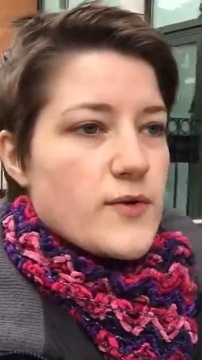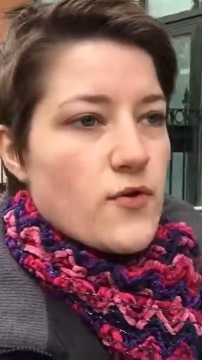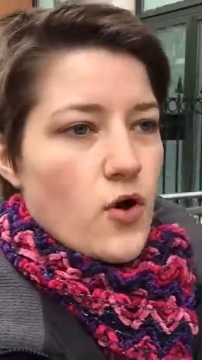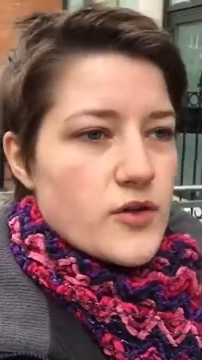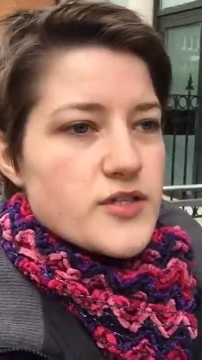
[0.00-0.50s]
we've
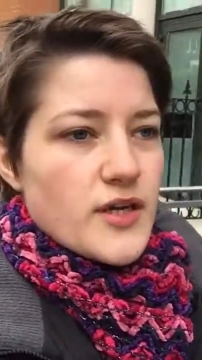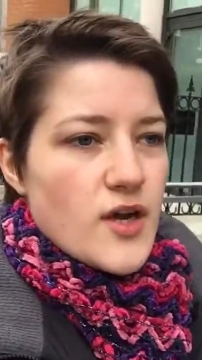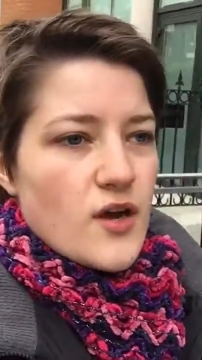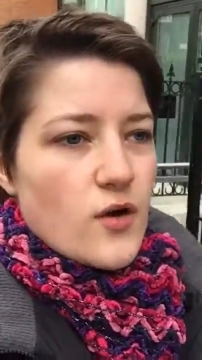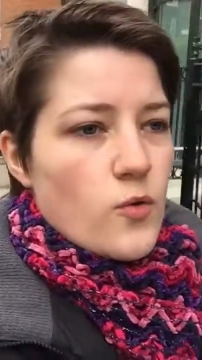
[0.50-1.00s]
got
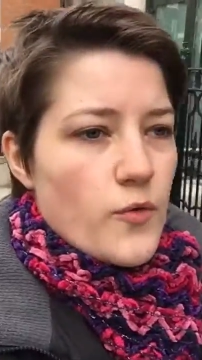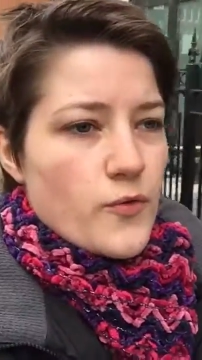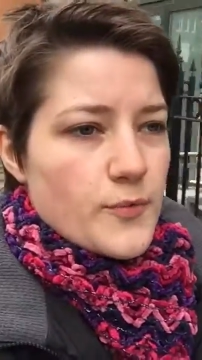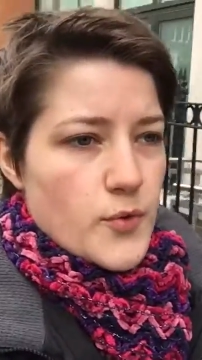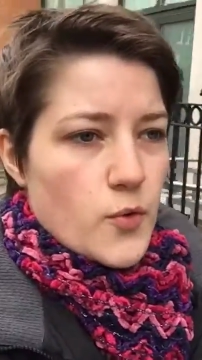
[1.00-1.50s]
all the
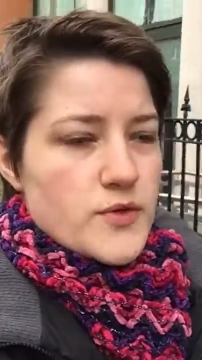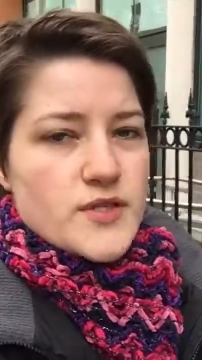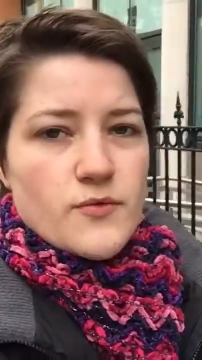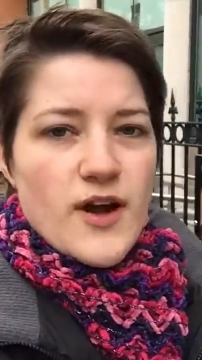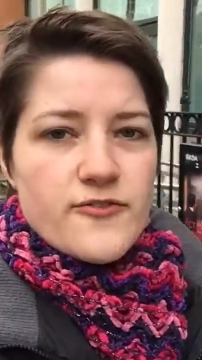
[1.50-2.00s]
reports and
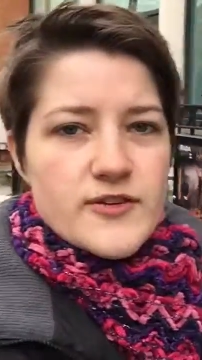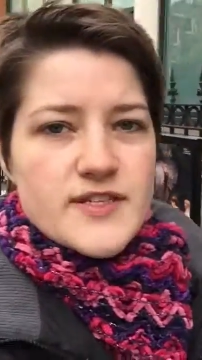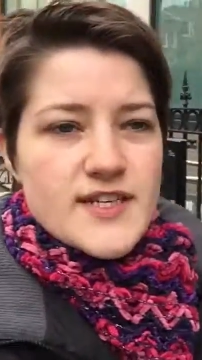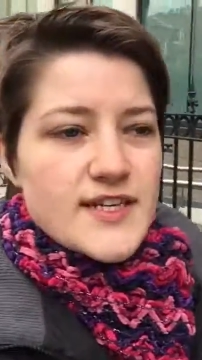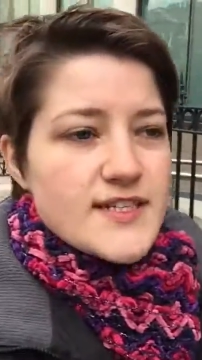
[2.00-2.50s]
the
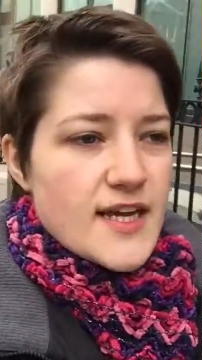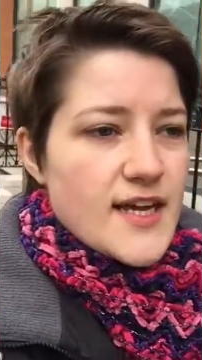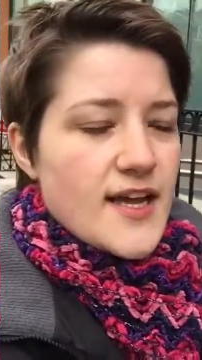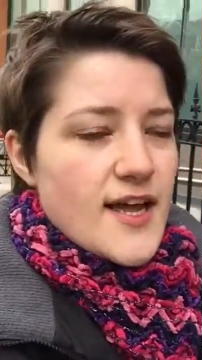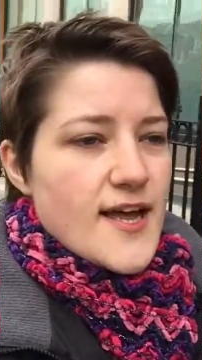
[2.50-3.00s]
references,
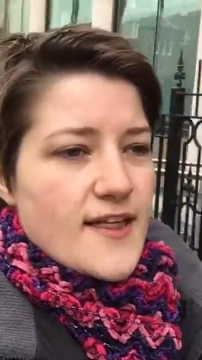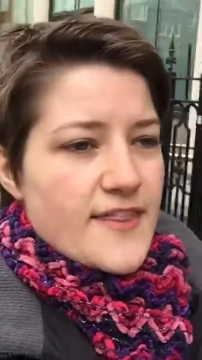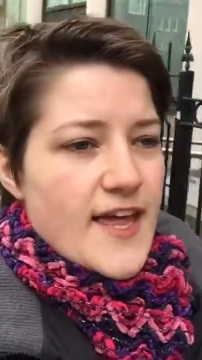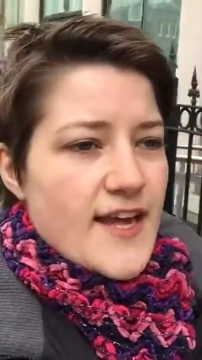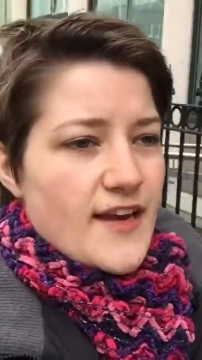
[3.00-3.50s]

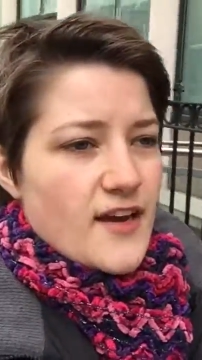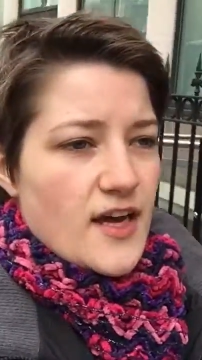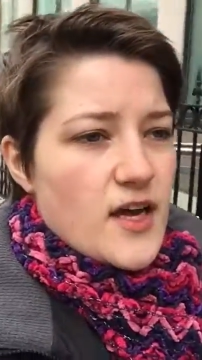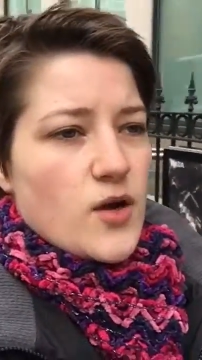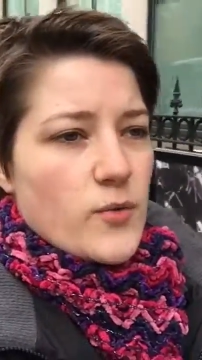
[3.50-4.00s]
then
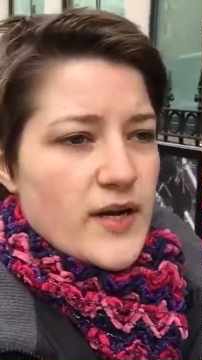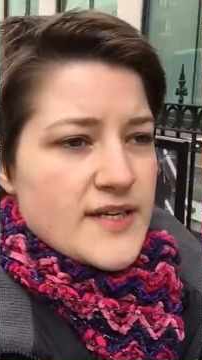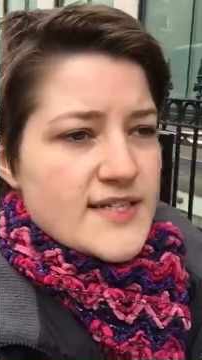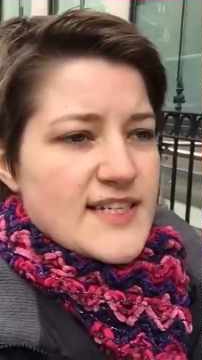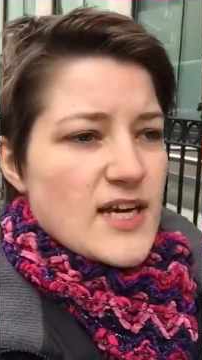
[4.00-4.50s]
we need to set